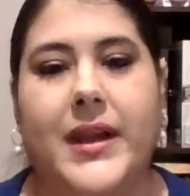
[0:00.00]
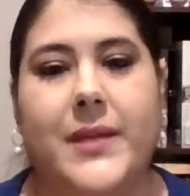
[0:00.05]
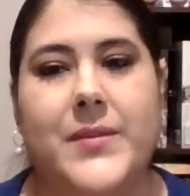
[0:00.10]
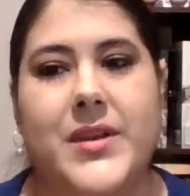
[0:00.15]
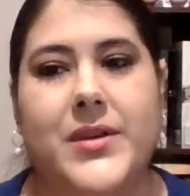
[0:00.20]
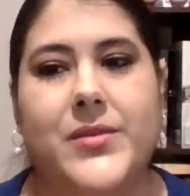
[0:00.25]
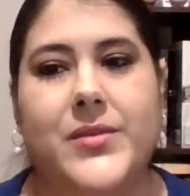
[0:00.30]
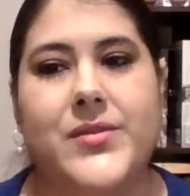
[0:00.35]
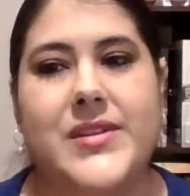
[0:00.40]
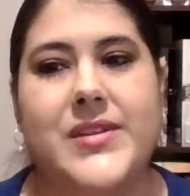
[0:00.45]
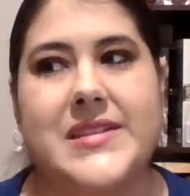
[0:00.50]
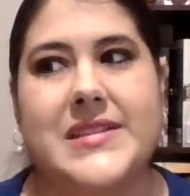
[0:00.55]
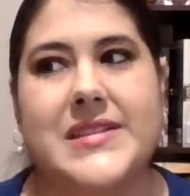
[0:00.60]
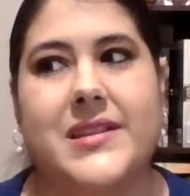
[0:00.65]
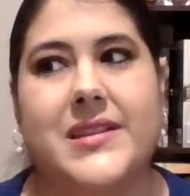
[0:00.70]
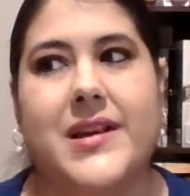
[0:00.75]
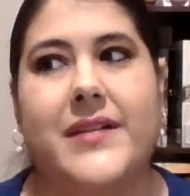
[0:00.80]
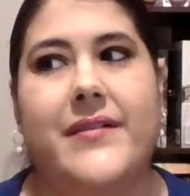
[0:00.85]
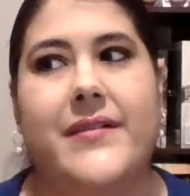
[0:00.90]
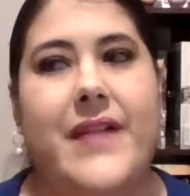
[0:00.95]
I mean, who
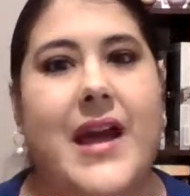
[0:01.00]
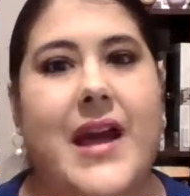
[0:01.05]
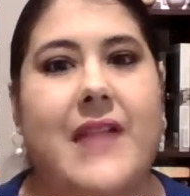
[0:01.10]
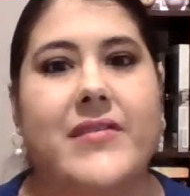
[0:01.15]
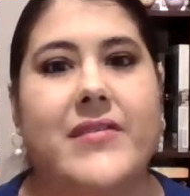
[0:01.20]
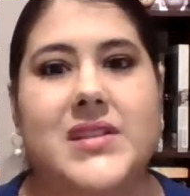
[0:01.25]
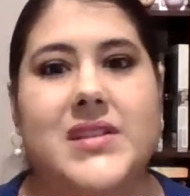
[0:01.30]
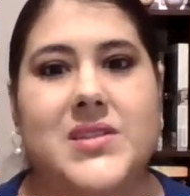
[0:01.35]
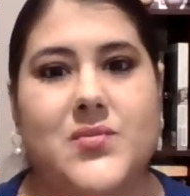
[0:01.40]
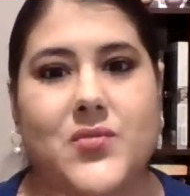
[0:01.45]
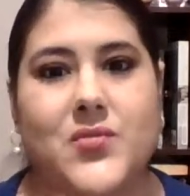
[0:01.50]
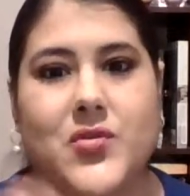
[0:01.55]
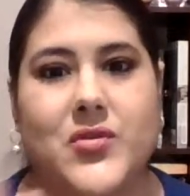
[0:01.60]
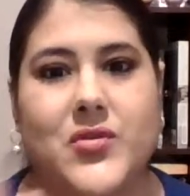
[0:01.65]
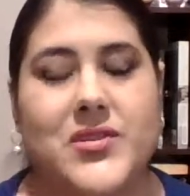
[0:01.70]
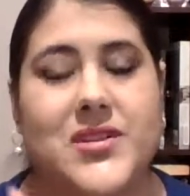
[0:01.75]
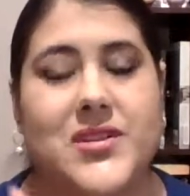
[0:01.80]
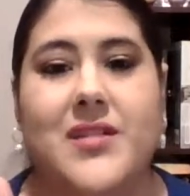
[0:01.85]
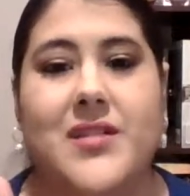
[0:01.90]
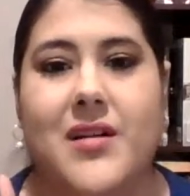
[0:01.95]
doesn't love having
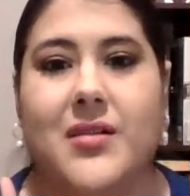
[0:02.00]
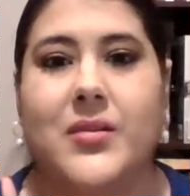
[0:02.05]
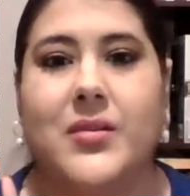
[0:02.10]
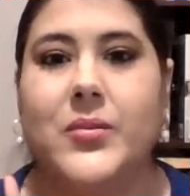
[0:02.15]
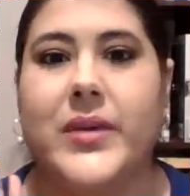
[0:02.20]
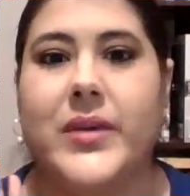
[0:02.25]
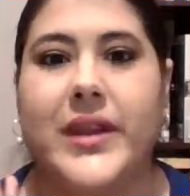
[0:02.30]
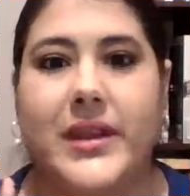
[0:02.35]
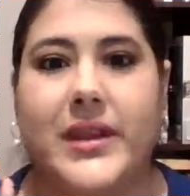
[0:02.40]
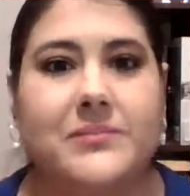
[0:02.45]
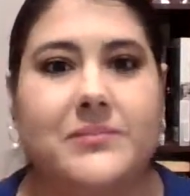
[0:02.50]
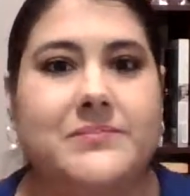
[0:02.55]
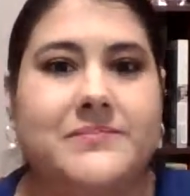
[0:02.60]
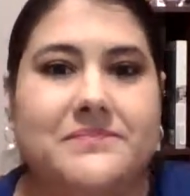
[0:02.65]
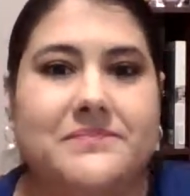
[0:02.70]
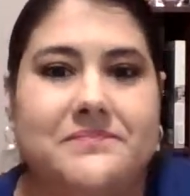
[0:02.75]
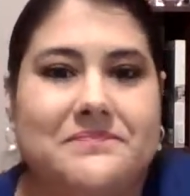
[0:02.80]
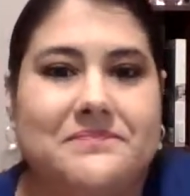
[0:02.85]
s'mores on Halloween?